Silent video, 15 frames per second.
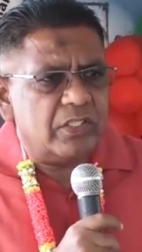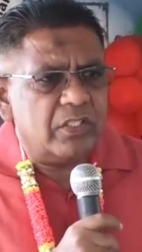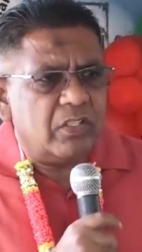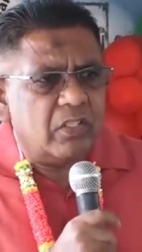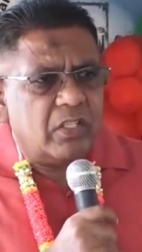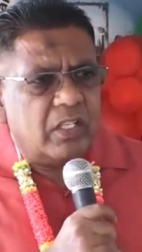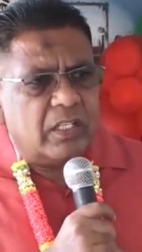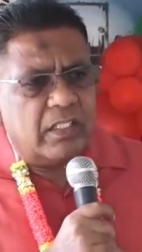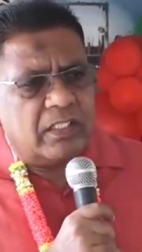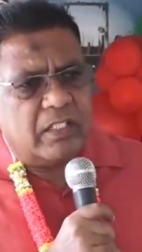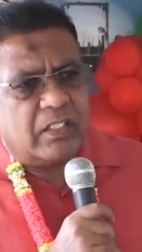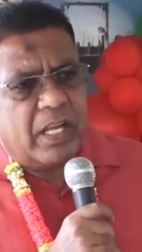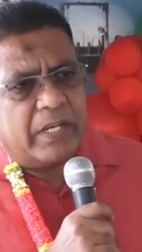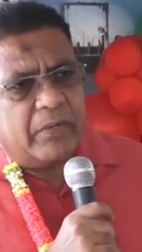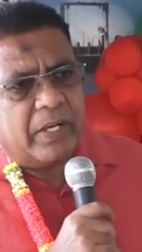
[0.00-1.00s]
You heard the
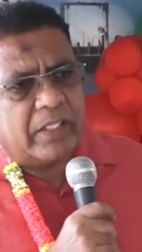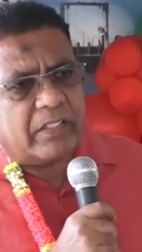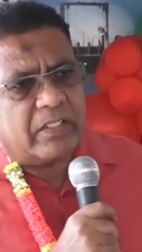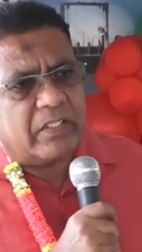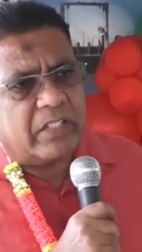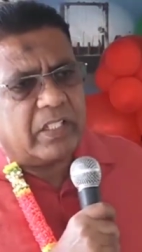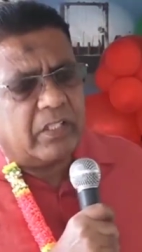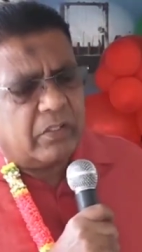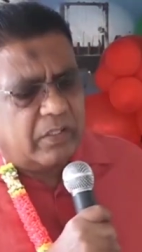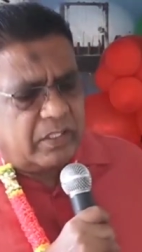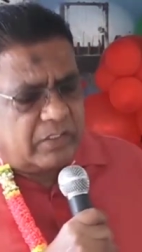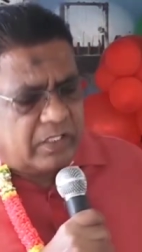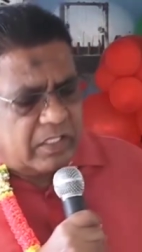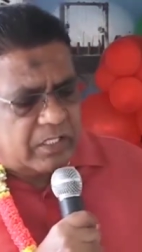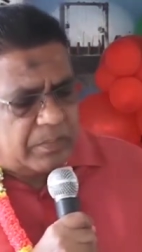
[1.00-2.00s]
Director General
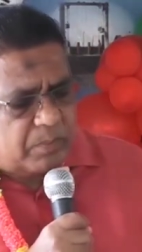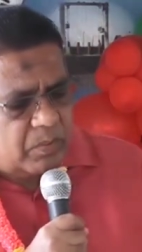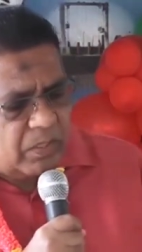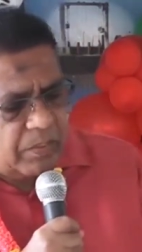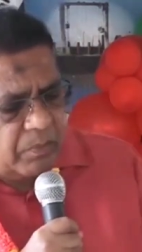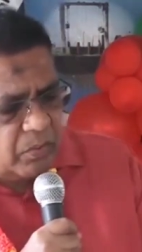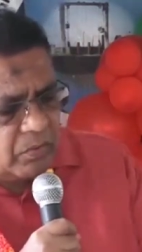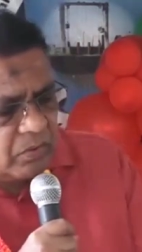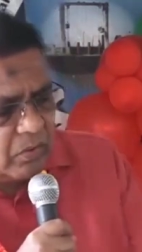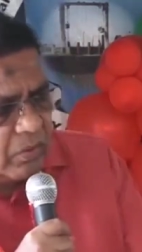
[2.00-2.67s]
just spoke about